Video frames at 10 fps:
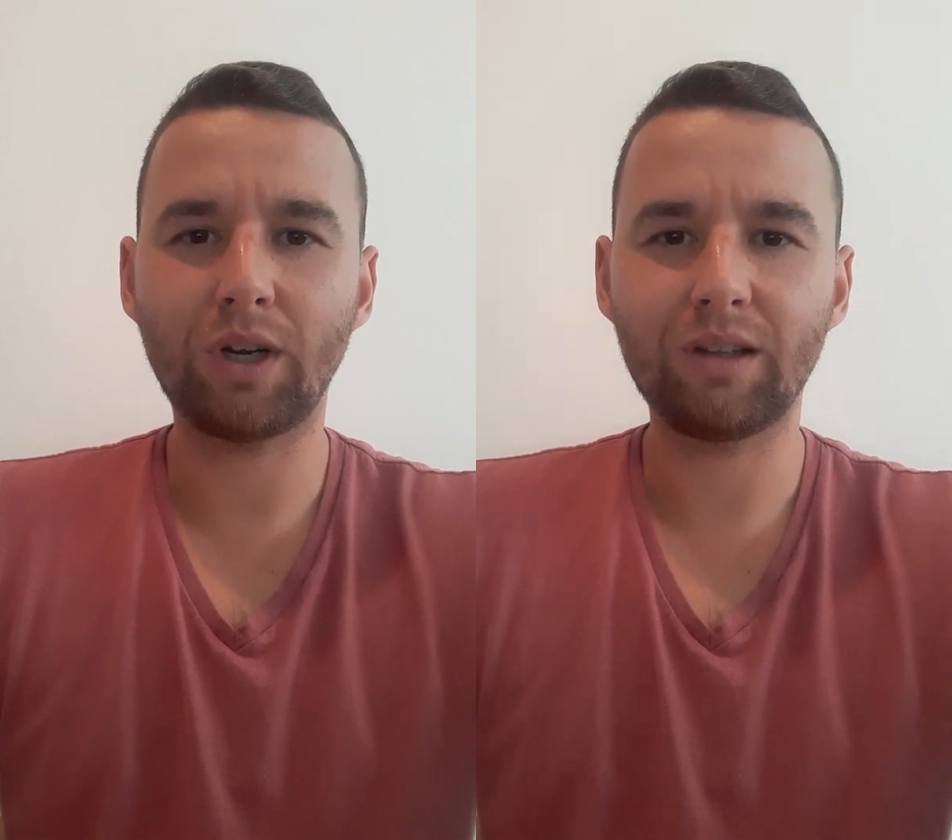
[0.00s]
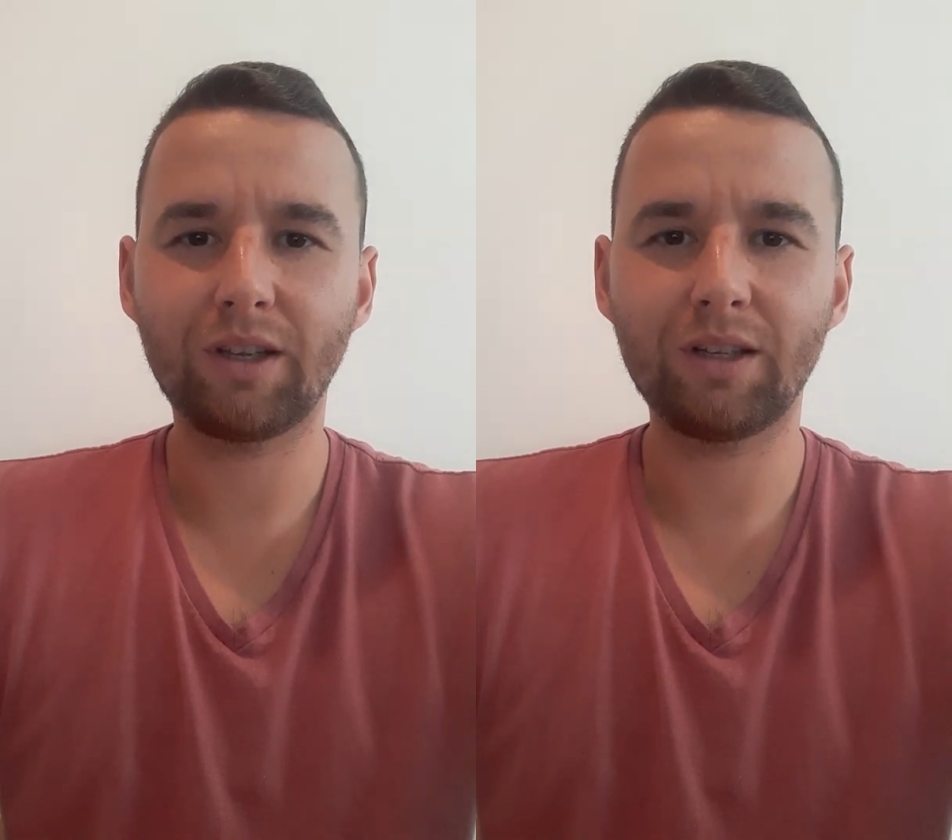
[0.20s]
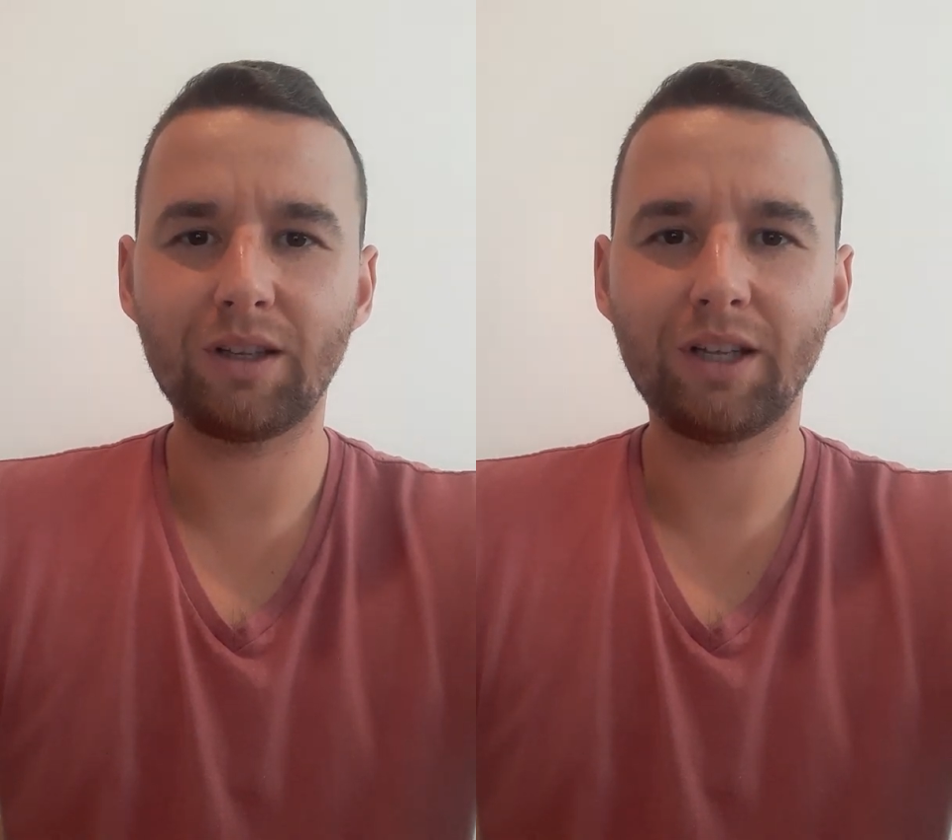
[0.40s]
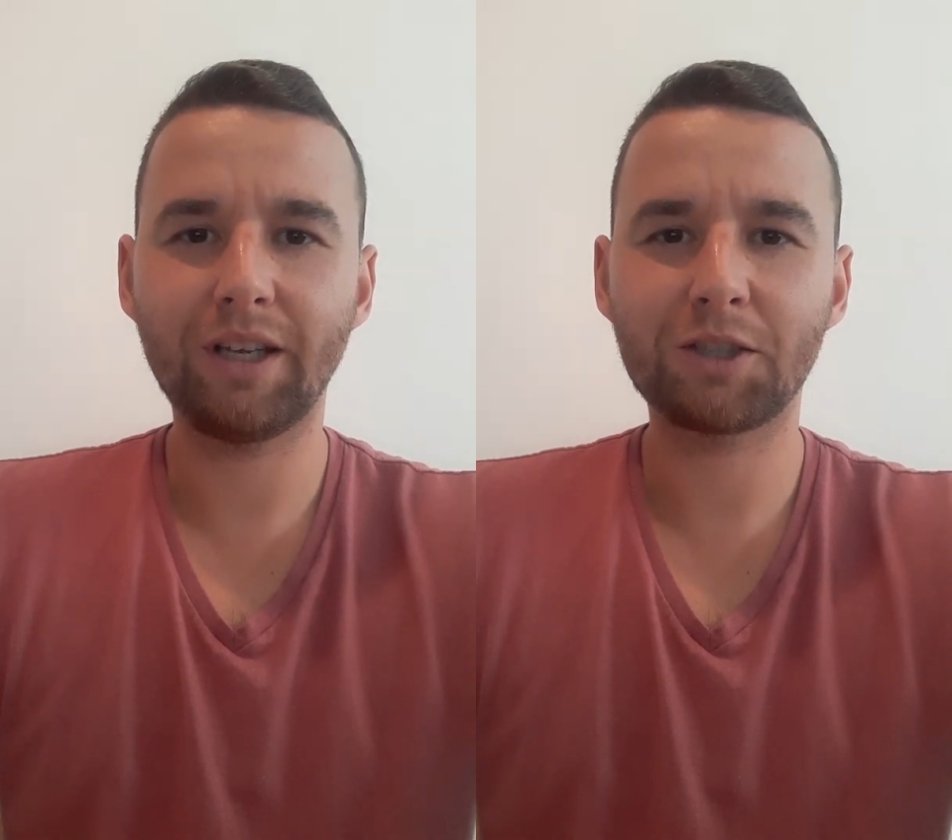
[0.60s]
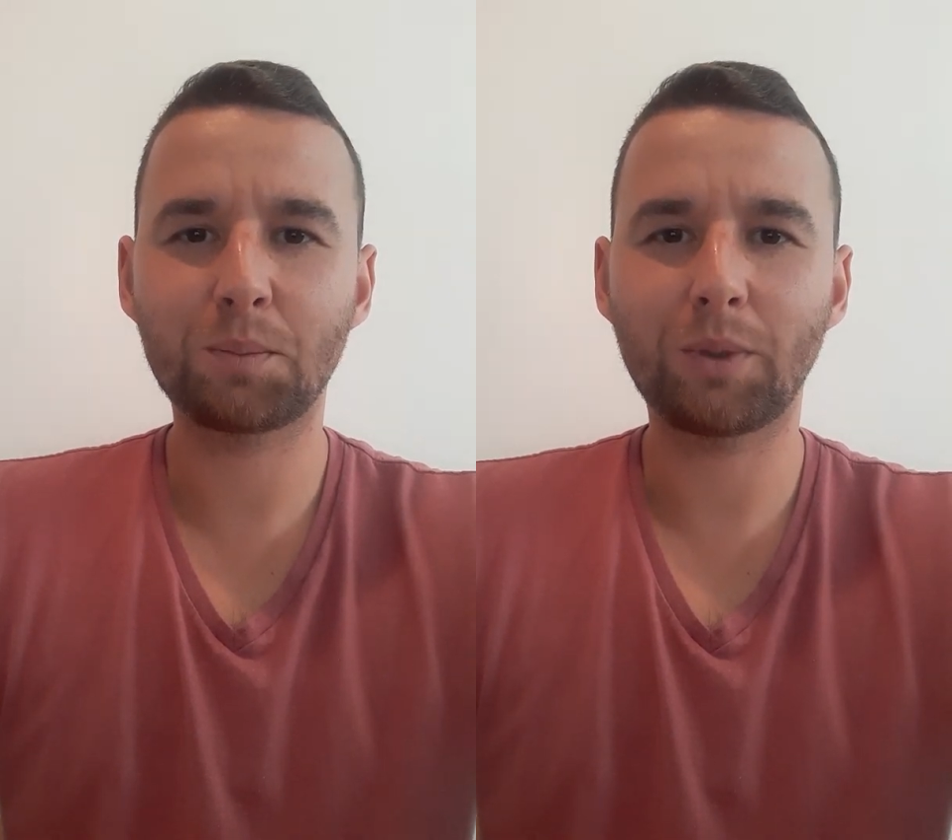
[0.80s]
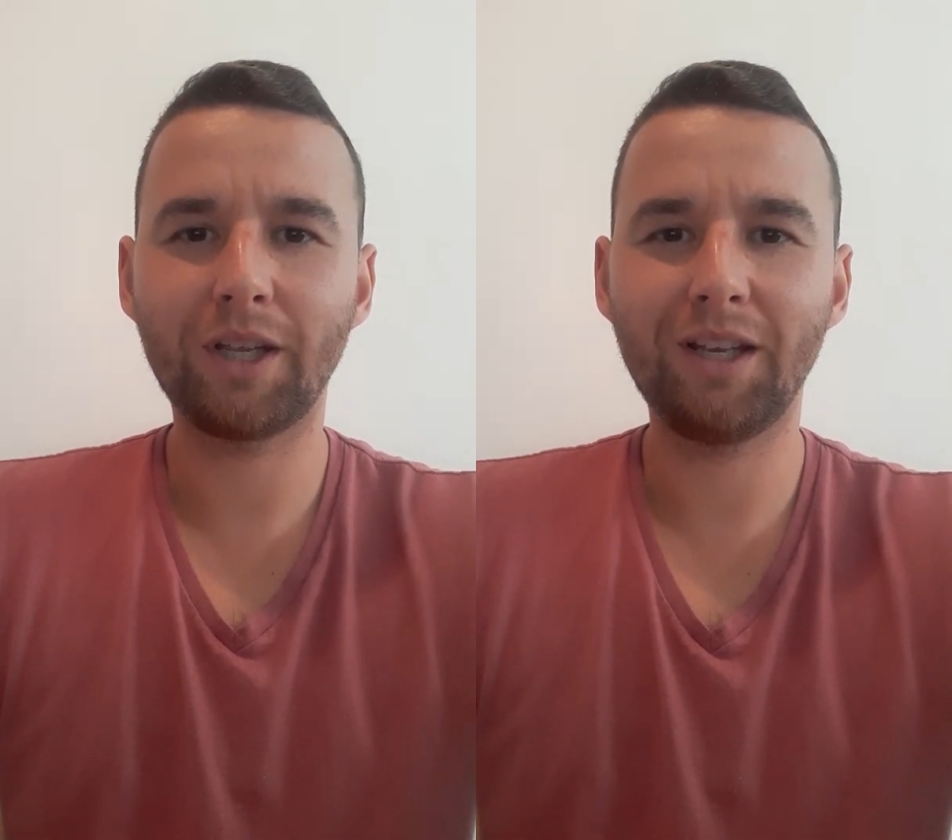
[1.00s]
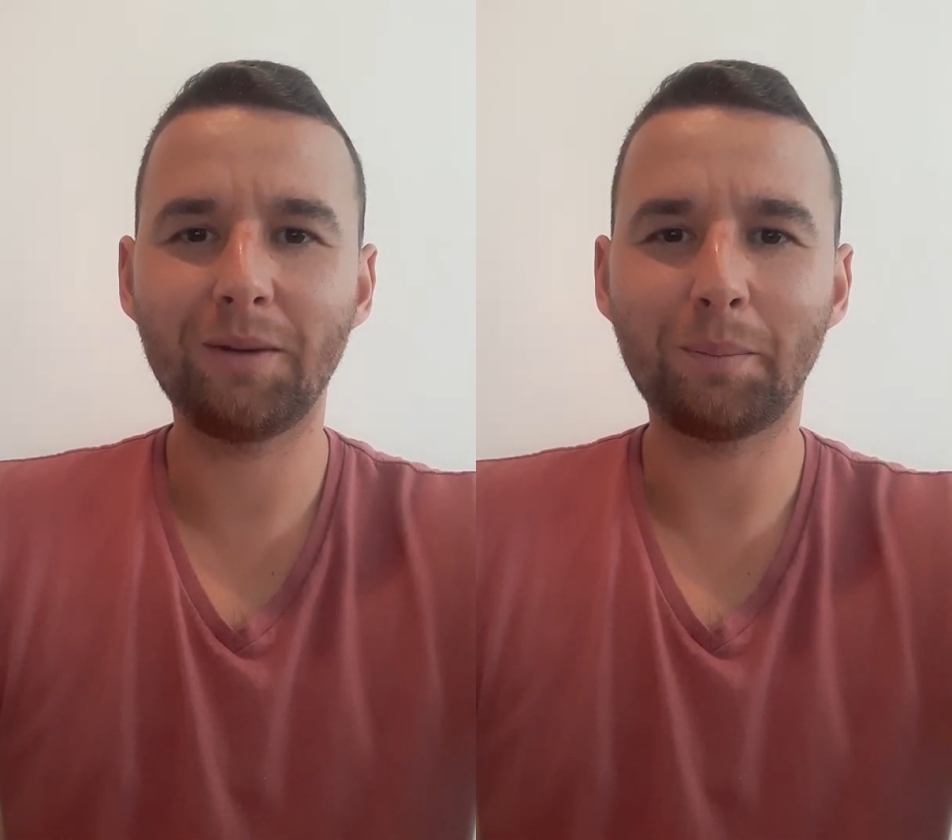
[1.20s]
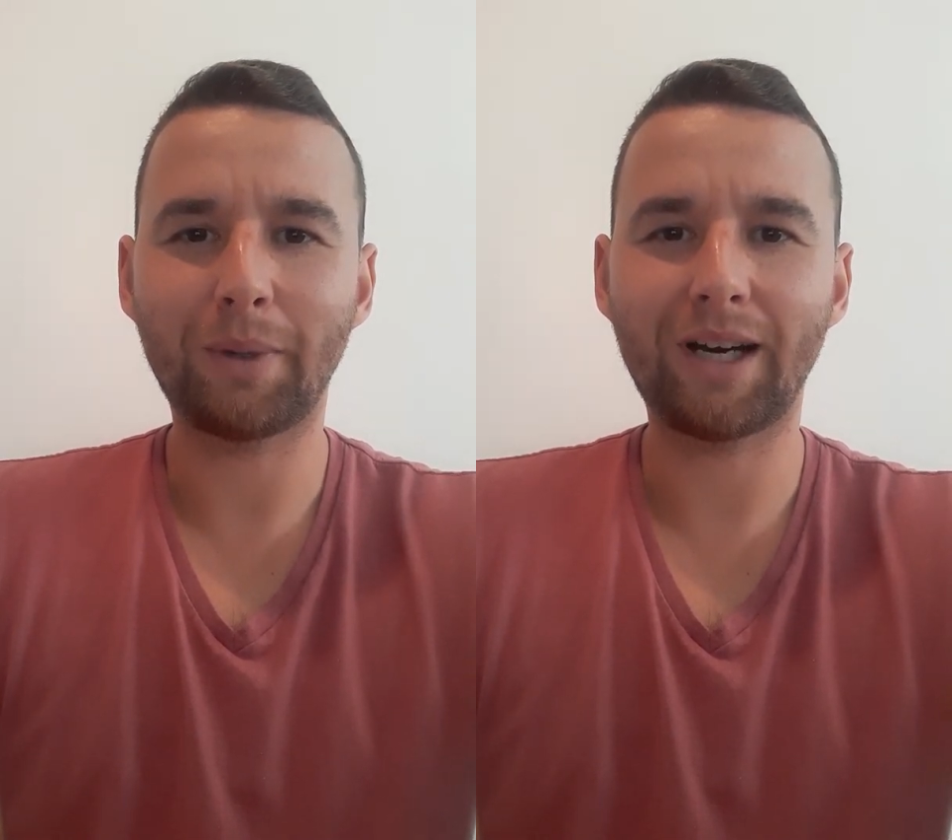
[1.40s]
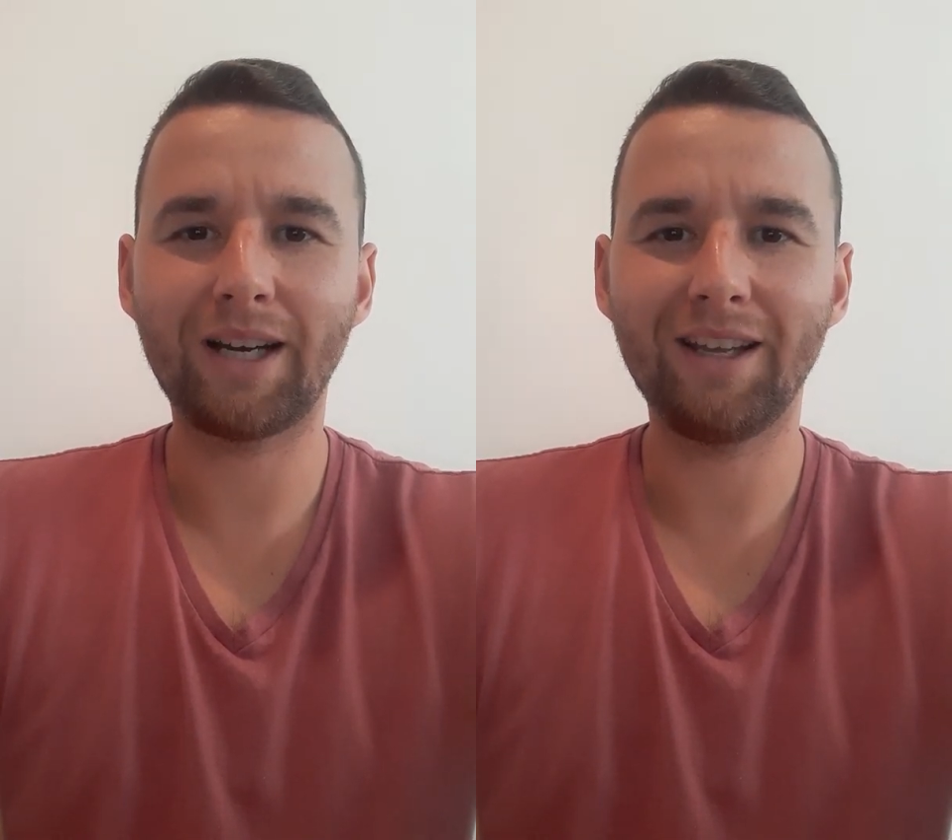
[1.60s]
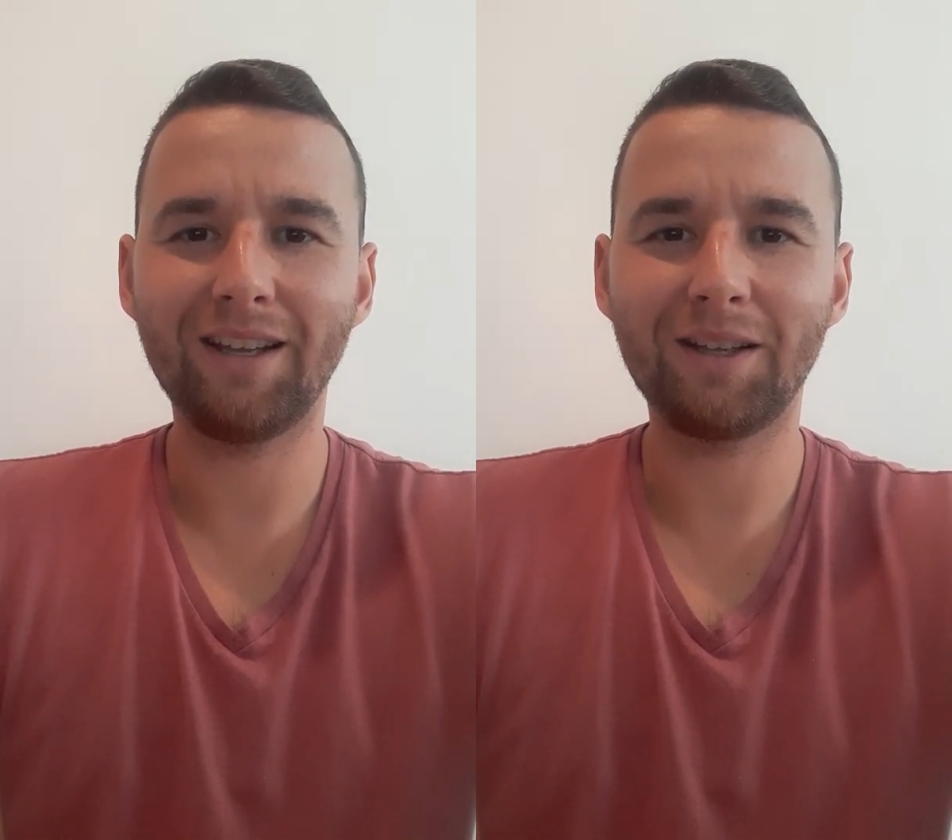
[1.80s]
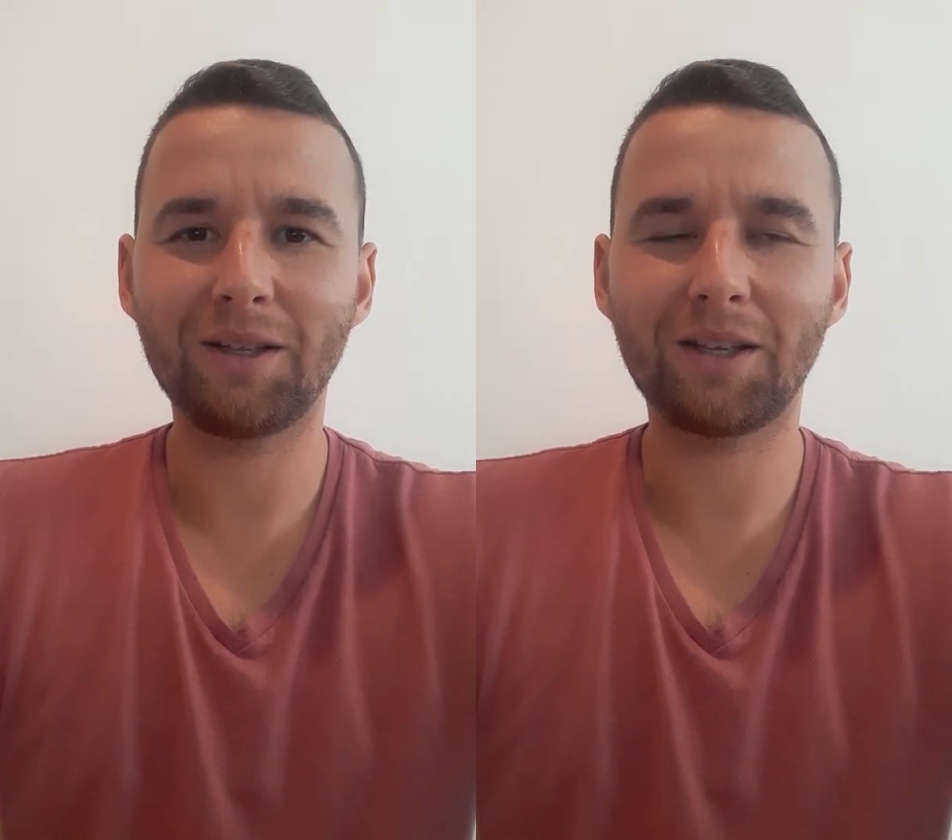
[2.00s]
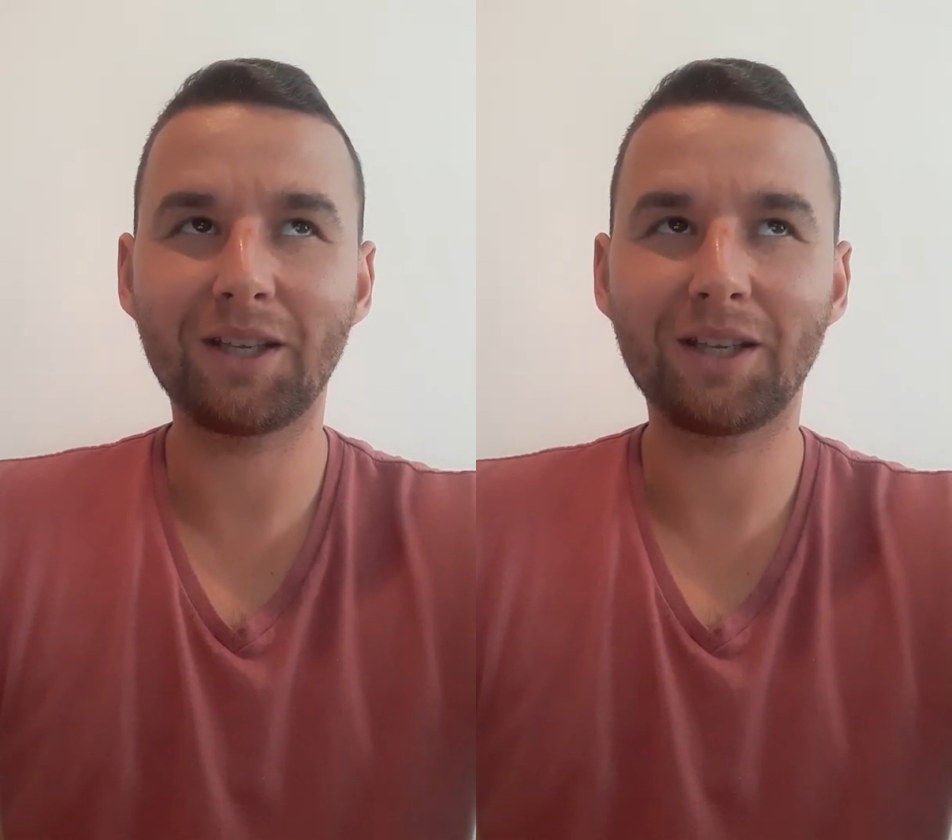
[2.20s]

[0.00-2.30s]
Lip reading: elegantly explained by